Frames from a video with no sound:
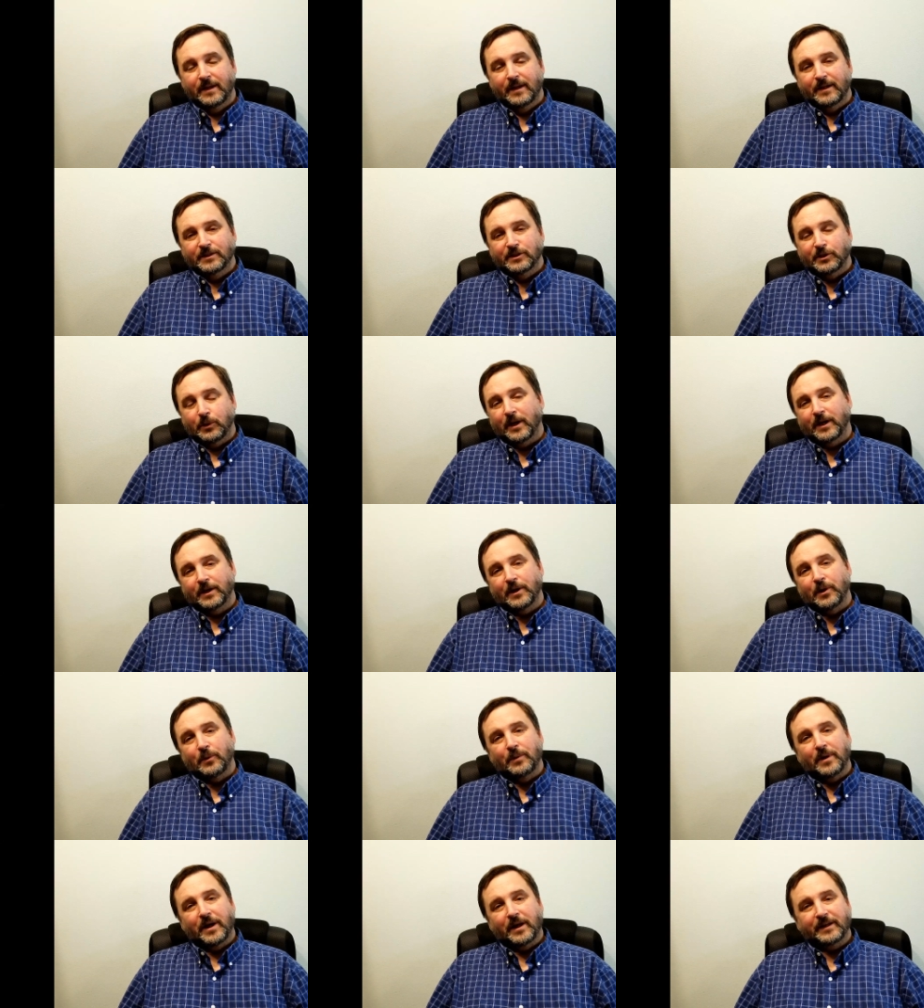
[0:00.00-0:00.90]
So I don't
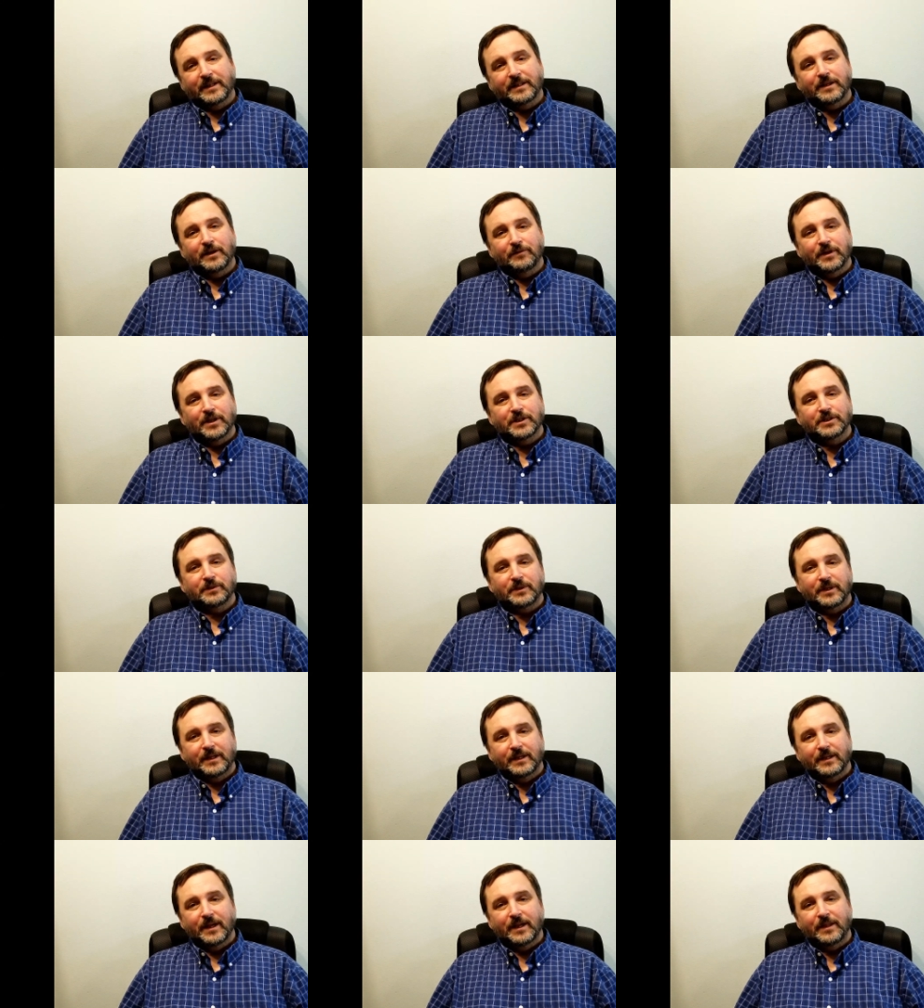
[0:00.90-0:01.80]
know, I'll get there
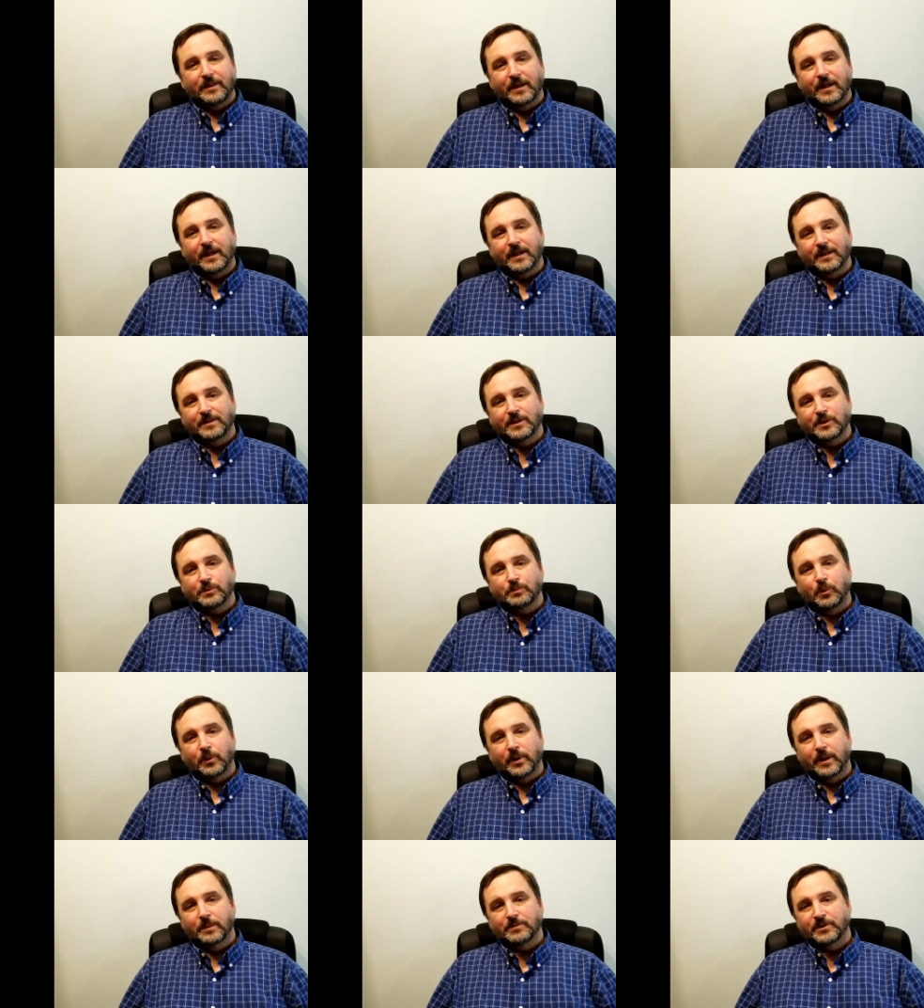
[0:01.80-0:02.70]
eventually, I think. At this
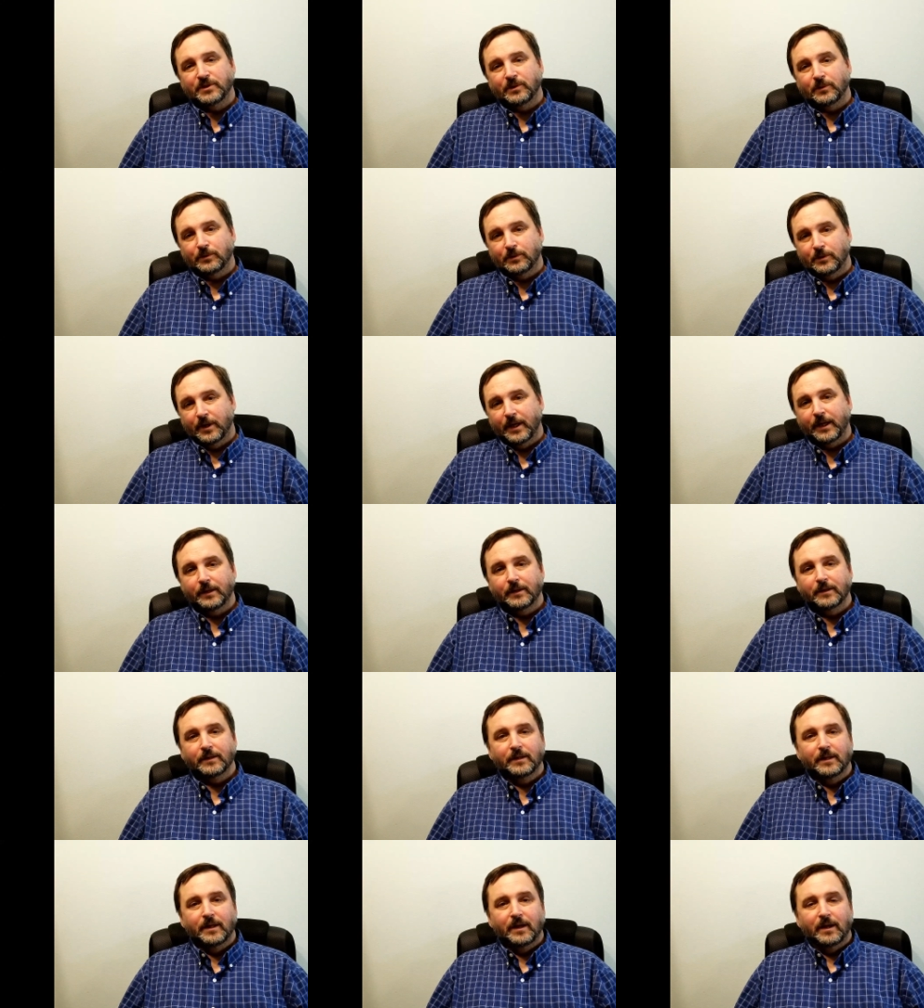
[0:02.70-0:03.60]
point, I'm still learning
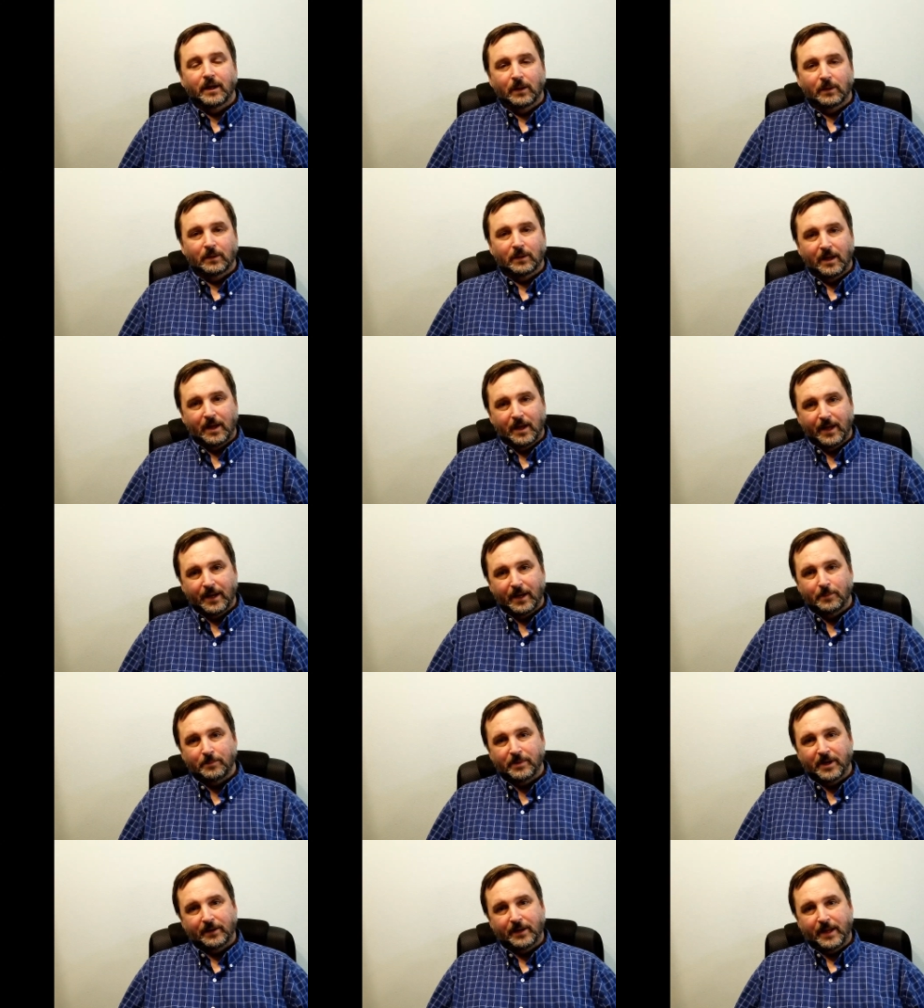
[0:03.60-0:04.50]
a lot
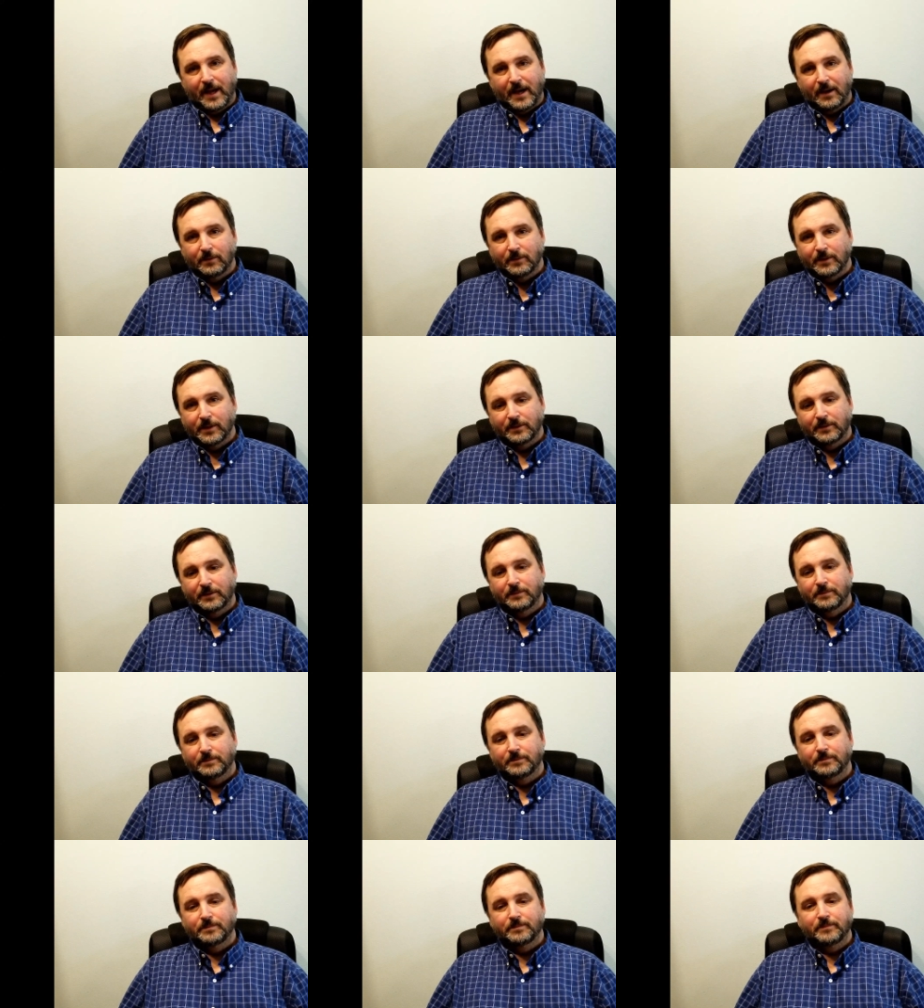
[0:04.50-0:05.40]
about how to
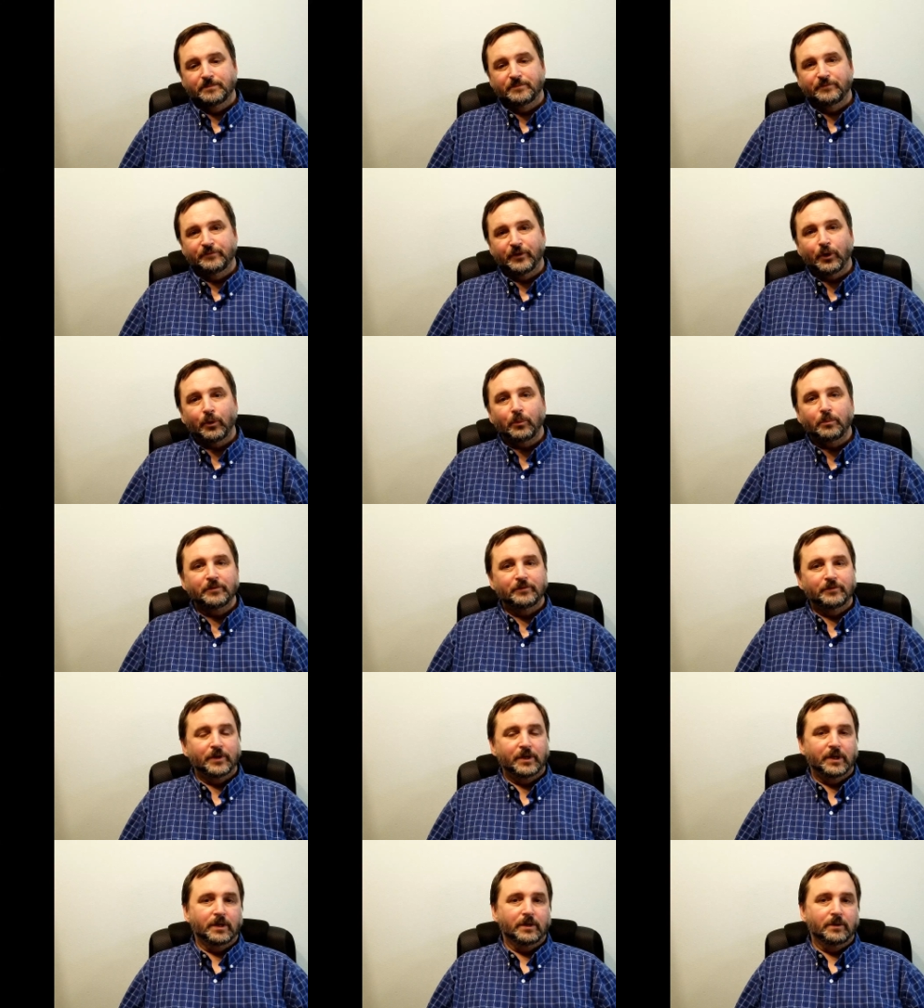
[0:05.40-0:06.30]
film the
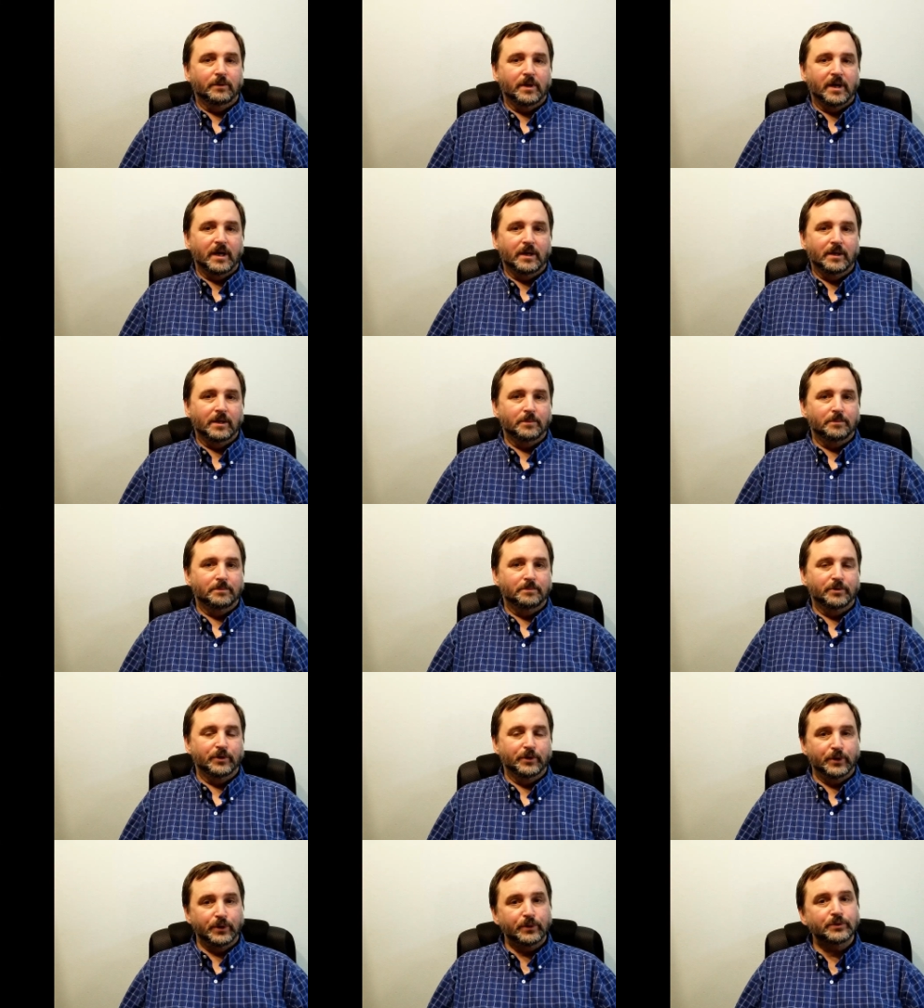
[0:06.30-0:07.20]
video, how to
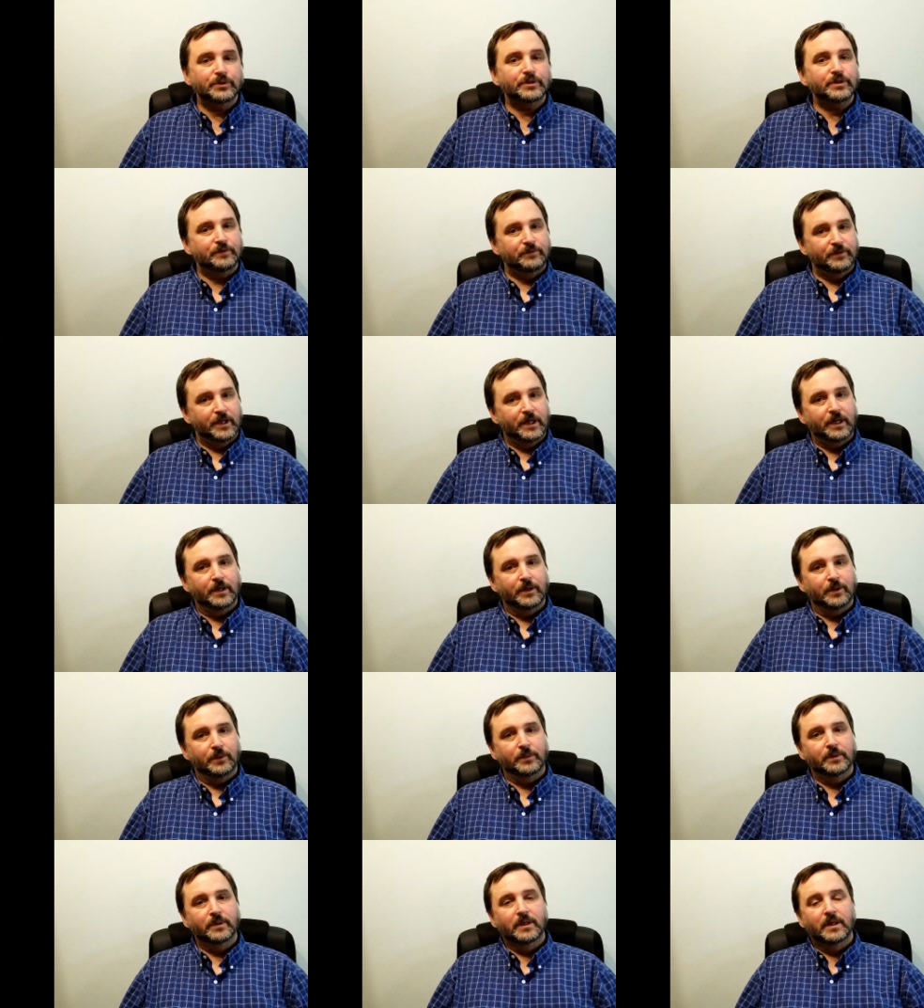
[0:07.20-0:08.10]
produce the
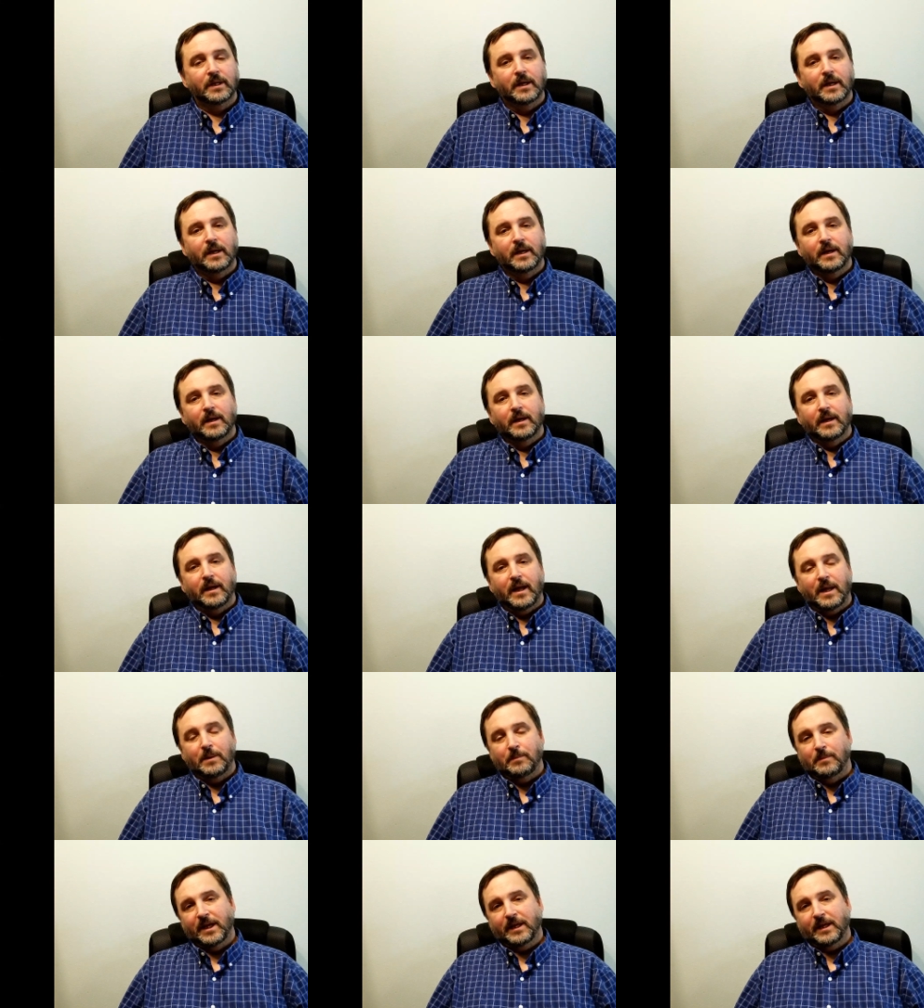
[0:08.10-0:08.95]
video, and